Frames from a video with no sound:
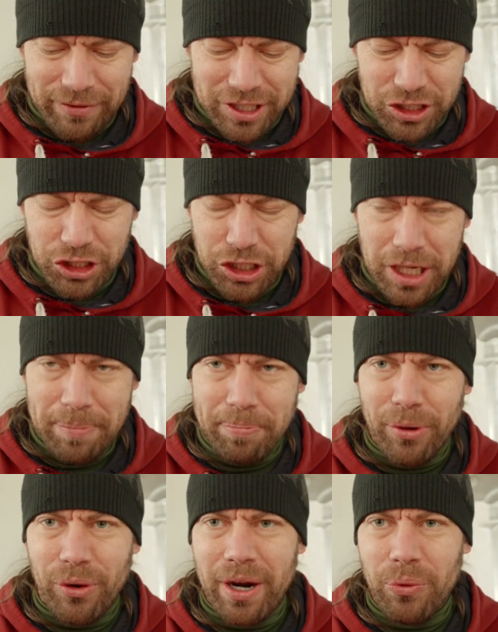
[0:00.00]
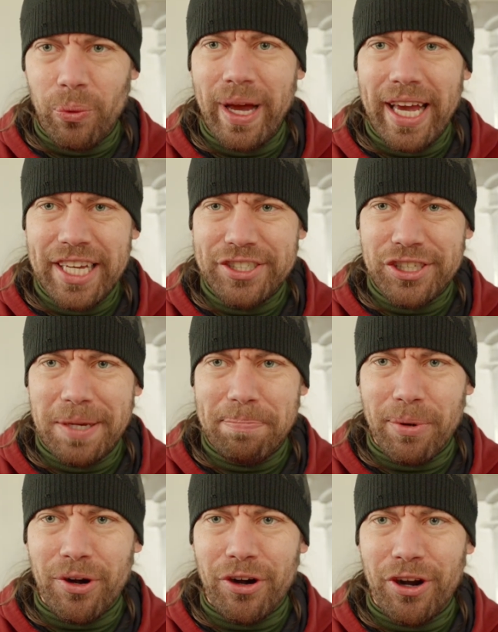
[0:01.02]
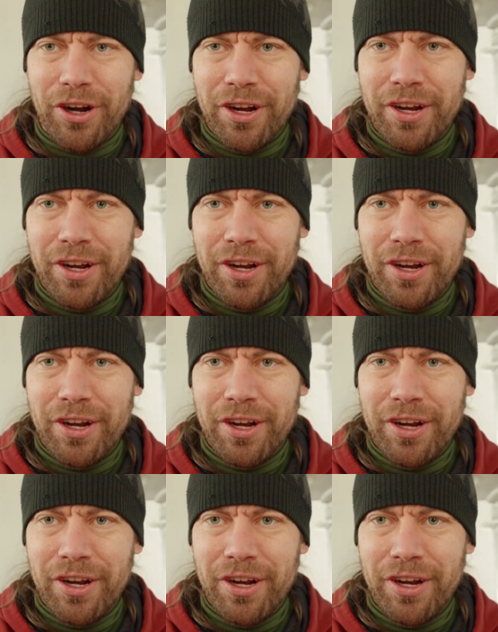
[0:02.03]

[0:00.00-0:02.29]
is cheaper and way cheaper